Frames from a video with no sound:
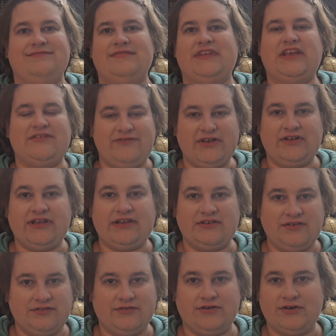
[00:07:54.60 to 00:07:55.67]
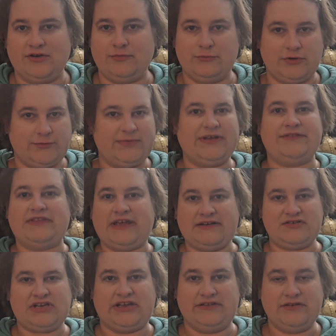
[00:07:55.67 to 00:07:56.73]
And if you'd like to learn more about
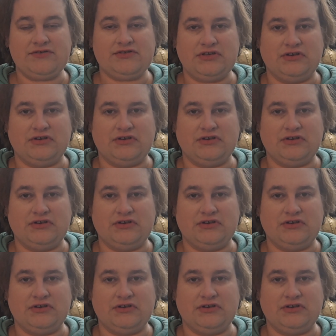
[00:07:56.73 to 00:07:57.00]
that challenge,